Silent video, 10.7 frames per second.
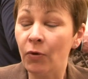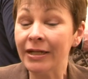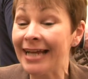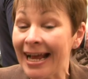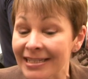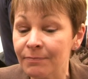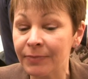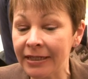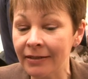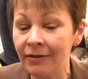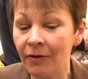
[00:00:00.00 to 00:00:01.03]
Well, it hasn't
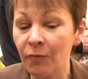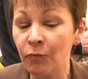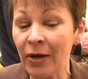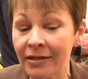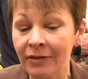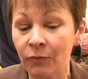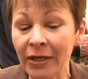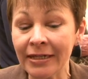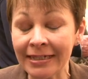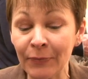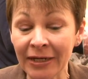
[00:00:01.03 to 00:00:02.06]
been when,
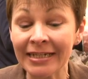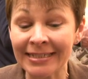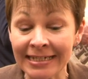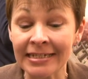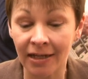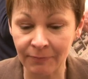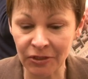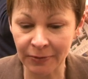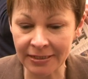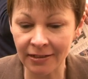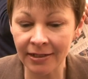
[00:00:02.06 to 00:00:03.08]
when, it, when it did come
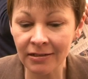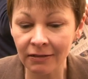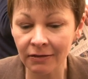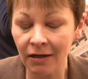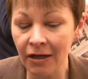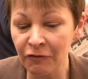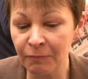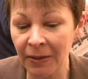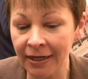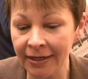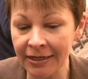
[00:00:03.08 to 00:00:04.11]
to it. So let's look at the Hove
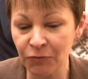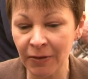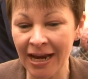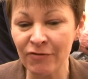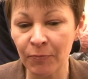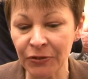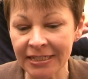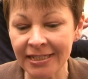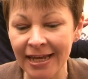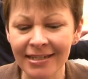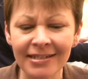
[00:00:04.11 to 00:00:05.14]
by-election where everybody
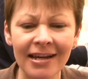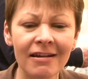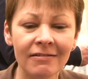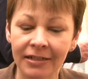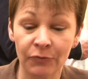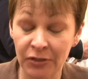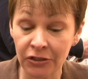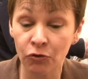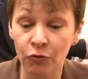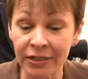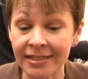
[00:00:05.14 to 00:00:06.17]
said don't, because it was a
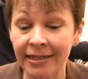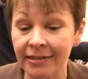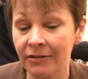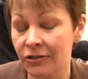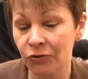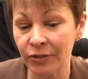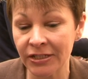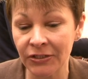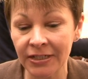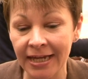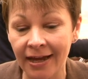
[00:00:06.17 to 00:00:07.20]
Tory seat and the Tories
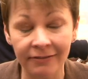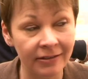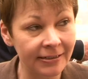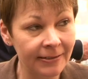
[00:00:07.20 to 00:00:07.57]
stood down.